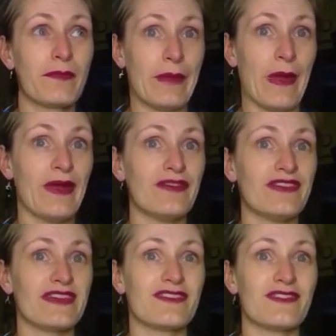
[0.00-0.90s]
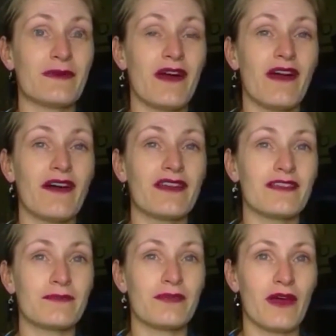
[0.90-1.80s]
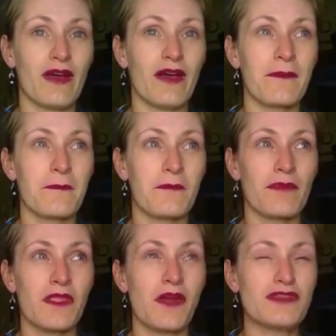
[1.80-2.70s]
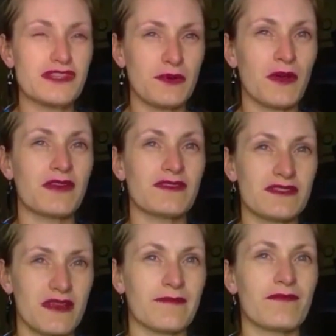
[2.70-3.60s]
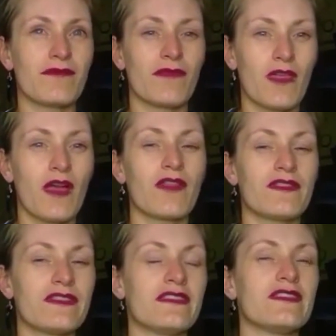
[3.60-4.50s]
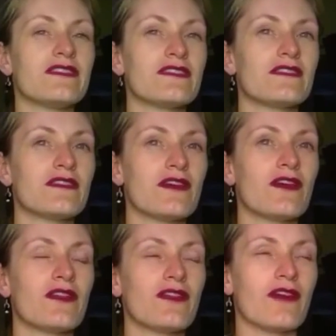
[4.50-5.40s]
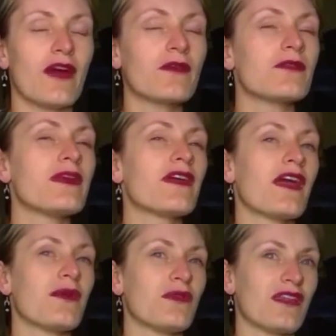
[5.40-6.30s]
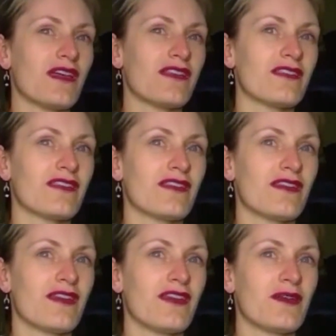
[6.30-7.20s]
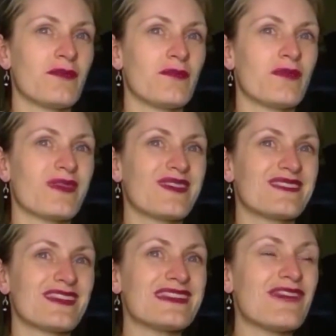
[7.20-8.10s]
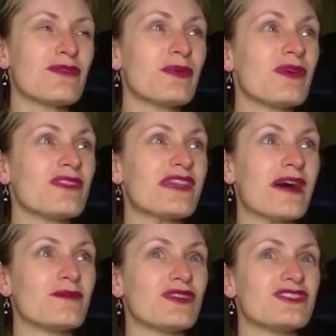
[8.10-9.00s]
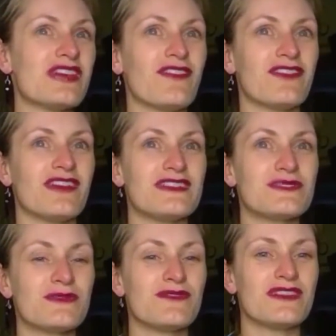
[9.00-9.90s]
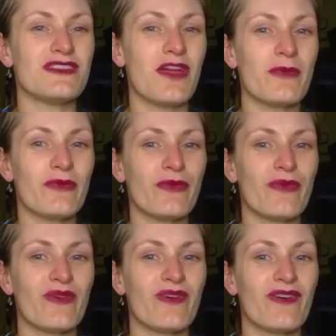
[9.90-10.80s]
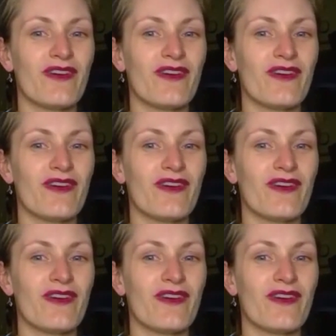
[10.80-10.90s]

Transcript: perfect for my eyes, but I reached a point where I was like, this is, I'm gonna be okay with this, because I'd never put that much effort into a video before.